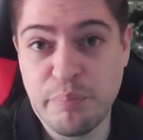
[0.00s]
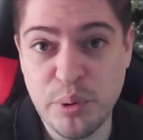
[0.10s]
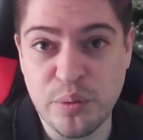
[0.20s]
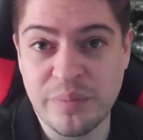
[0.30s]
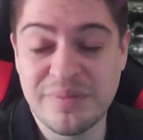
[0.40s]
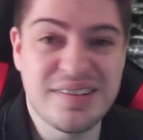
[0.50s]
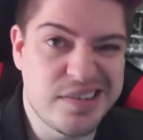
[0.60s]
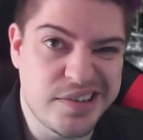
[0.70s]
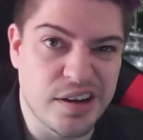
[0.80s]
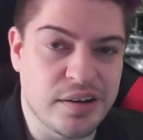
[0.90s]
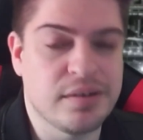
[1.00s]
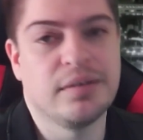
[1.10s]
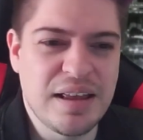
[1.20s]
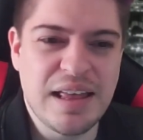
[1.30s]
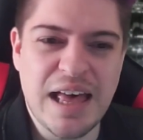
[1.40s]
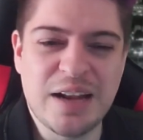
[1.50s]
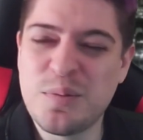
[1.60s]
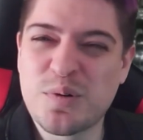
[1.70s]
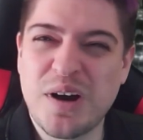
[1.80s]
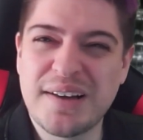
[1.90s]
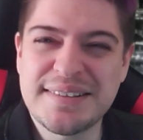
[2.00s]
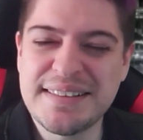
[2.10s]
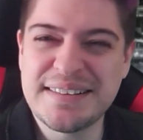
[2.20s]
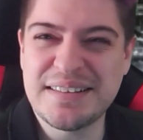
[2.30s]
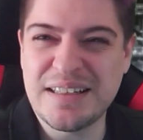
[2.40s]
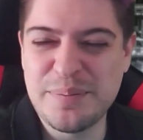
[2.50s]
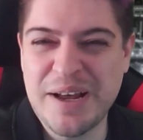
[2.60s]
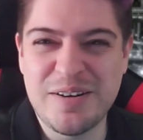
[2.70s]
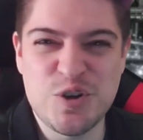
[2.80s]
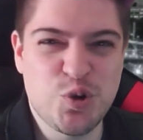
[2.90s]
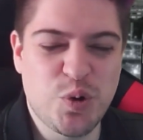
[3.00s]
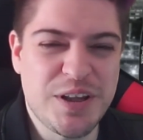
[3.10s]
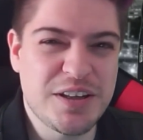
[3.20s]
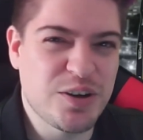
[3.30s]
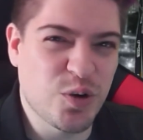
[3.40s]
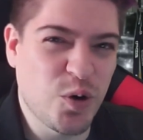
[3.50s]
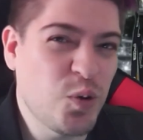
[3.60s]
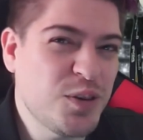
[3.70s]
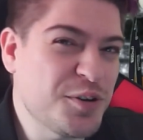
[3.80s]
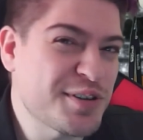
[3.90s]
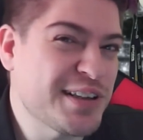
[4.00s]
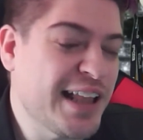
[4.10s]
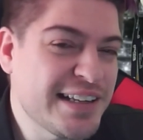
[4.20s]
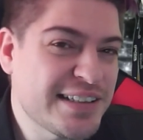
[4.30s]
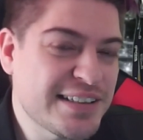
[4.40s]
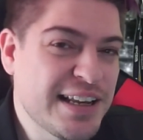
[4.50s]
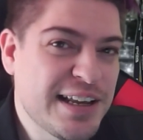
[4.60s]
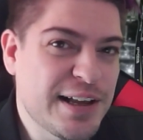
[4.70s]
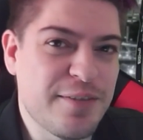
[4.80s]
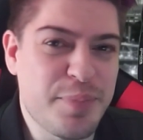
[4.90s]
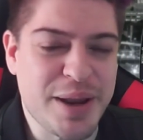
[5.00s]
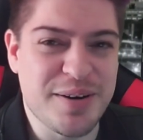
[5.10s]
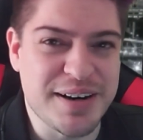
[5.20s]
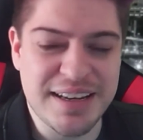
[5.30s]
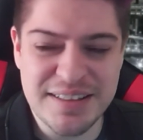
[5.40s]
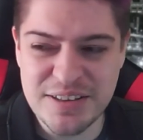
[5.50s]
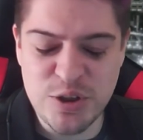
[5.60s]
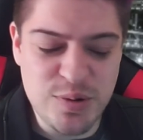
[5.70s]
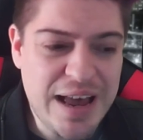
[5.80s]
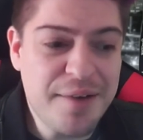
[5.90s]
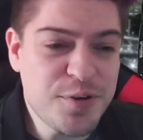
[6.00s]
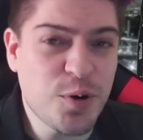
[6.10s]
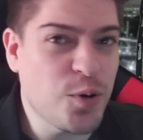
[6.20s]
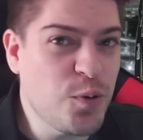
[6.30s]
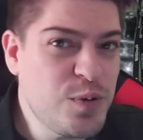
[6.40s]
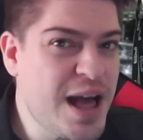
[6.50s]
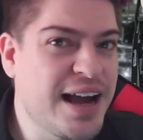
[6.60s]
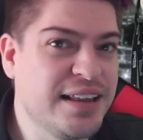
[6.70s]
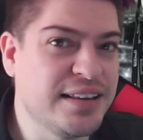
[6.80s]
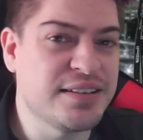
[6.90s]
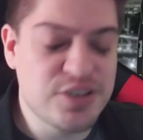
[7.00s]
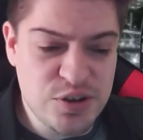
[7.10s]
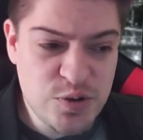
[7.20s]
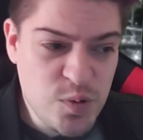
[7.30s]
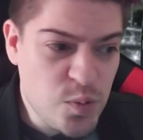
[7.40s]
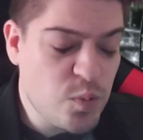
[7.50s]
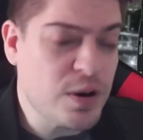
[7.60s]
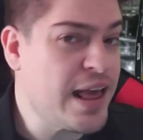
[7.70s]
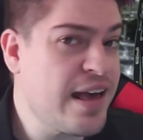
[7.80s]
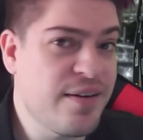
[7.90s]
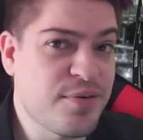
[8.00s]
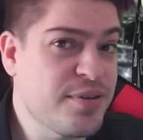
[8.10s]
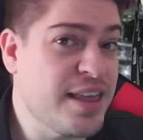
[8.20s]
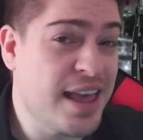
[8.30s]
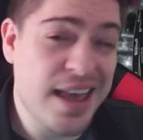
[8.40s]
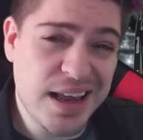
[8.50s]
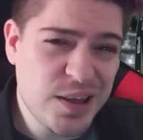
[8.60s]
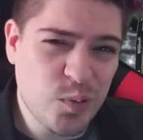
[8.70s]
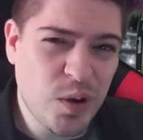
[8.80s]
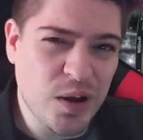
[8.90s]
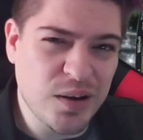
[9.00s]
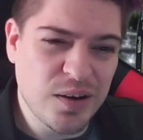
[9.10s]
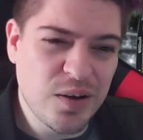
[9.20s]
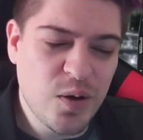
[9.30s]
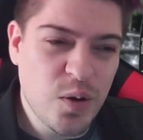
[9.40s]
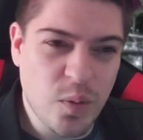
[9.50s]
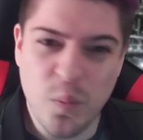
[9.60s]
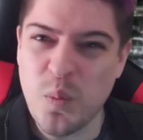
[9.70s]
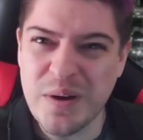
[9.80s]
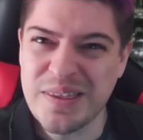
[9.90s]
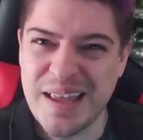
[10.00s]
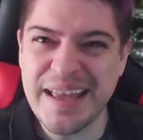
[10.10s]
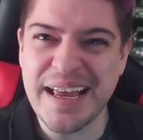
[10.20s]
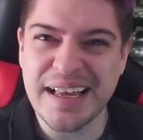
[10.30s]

Boom. Done. Animal Crossing is about enjoying your own little slice of paradise. You have your own island to do whatever the heck you want. What the heck?